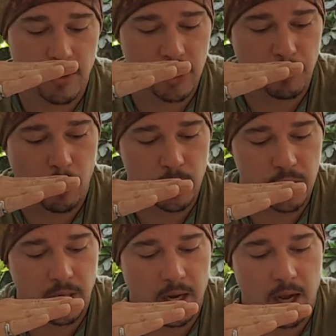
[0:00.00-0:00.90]
much
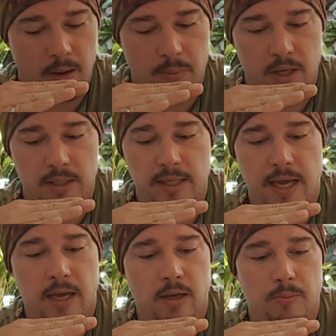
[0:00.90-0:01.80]
pushing up and
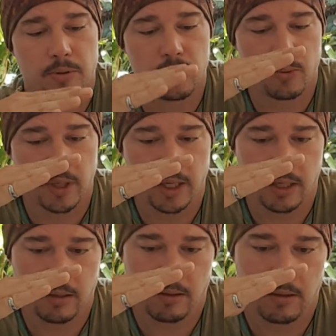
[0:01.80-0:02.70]
down
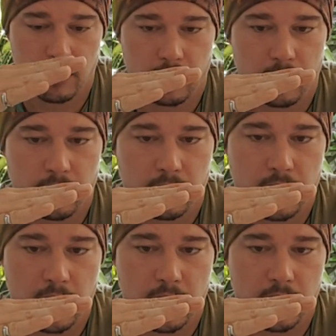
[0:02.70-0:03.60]
between
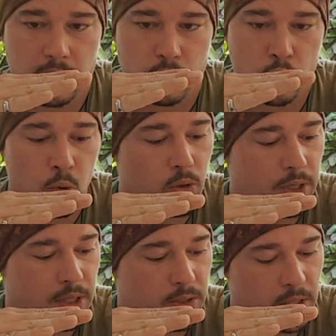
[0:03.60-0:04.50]

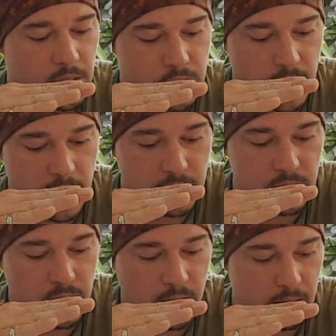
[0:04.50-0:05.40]
northern Indonesia and
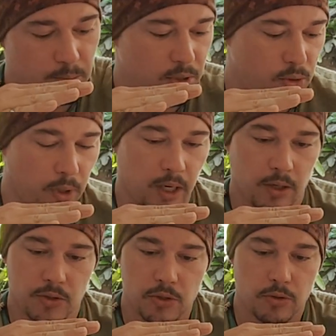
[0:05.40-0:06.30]
southern between
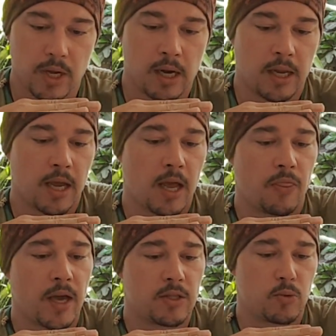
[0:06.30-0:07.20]
Australia,
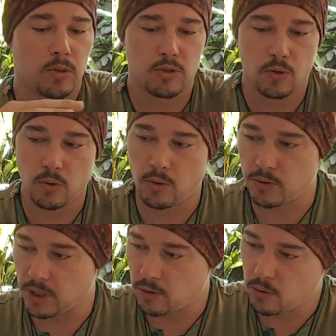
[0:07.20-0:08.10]
and that's what's
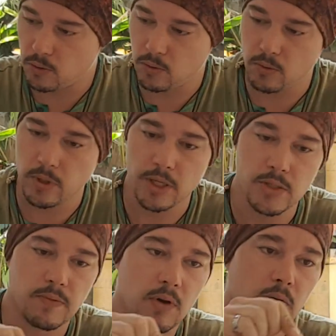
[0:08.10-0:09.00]
causing all
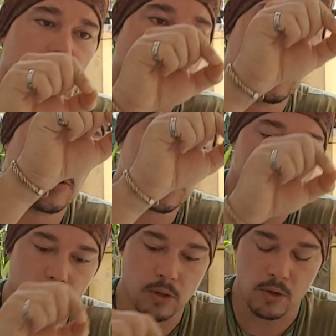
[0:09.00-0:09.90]
these
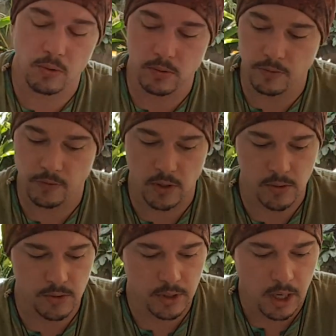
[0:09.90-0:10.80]
volcanoes along the
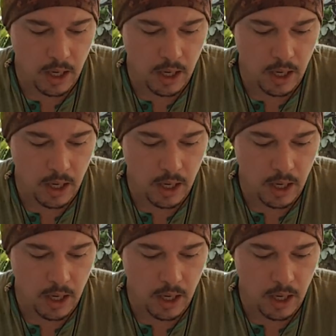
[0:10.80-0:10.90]
faults.